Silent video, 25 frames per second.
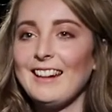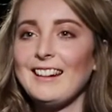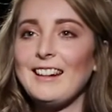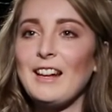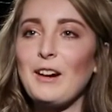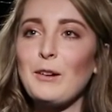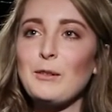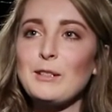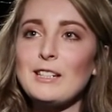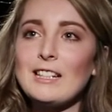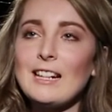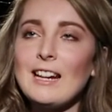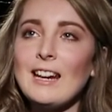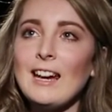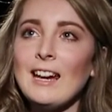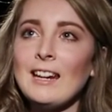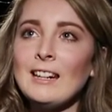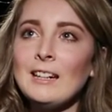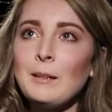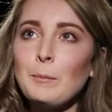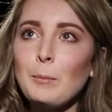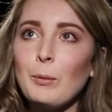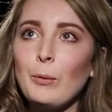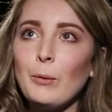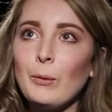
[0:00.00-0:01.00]
Now, was there
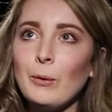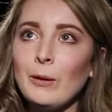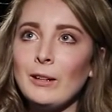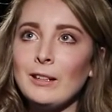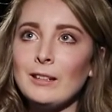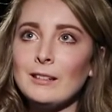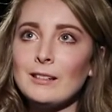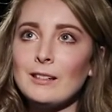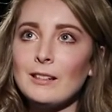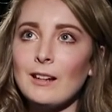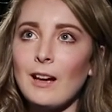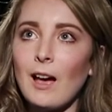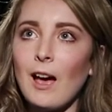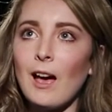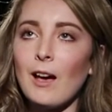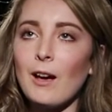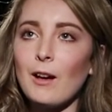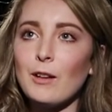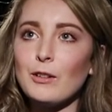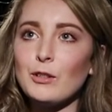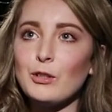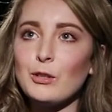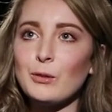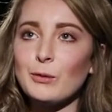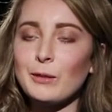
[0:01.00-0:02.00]
any point
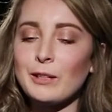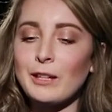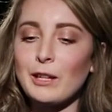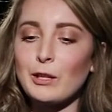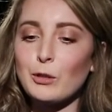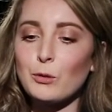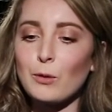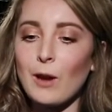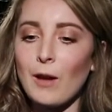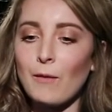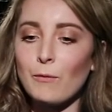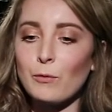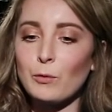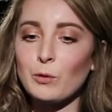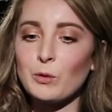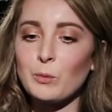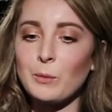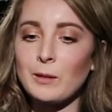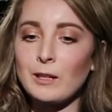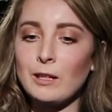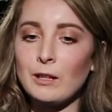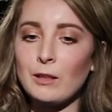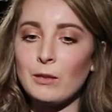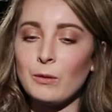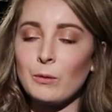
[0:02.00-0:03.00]
during your travels
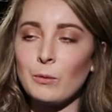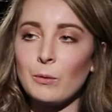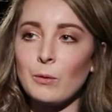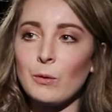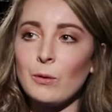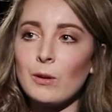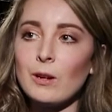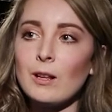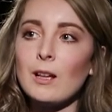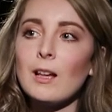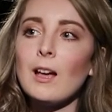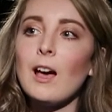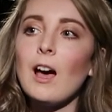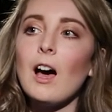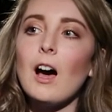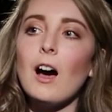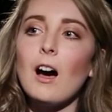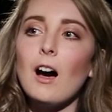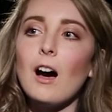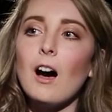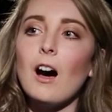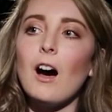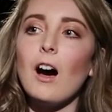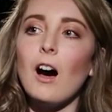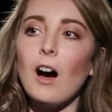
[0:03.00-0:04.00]
when you thought,
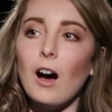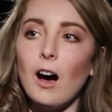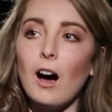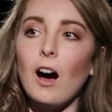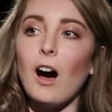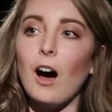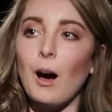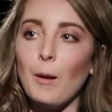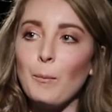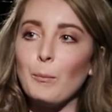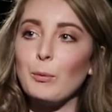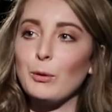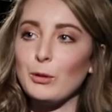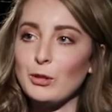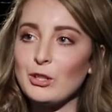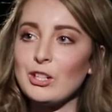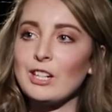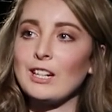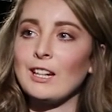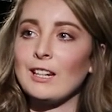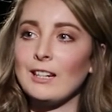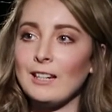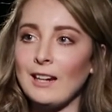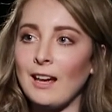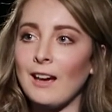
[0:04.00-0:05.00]
I'm
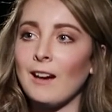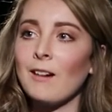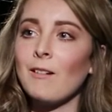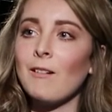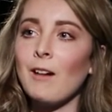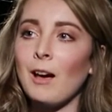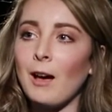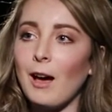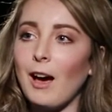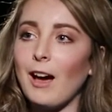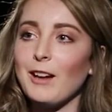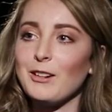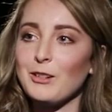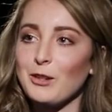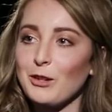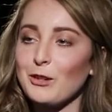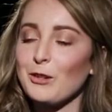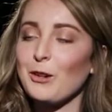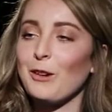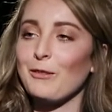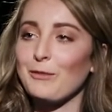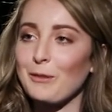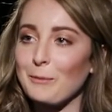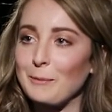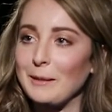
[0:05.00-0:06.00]
pushing it now, I don't
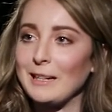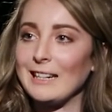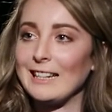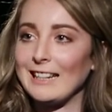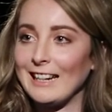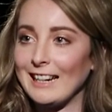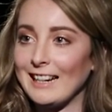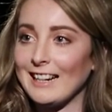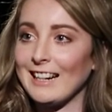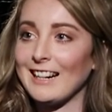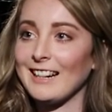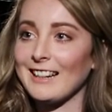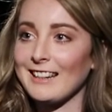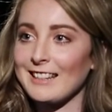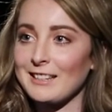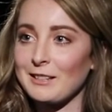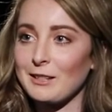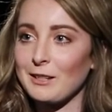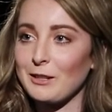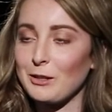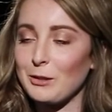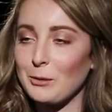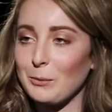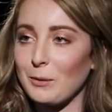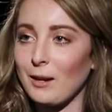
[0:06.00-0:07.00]
know if I'm going to get out of this
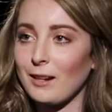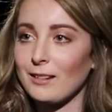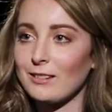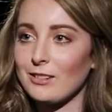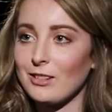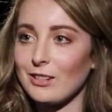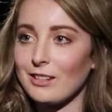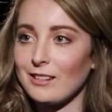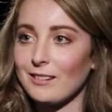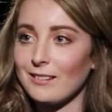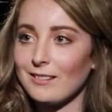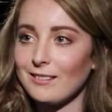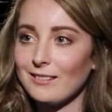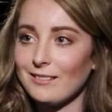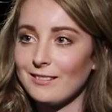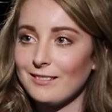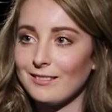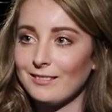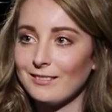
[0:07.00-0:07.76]
situation?